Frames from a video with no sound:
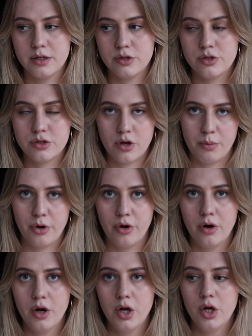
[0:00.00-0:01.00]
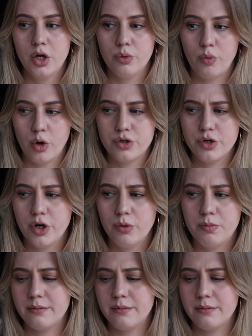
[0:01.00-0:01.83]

summer wardrobe.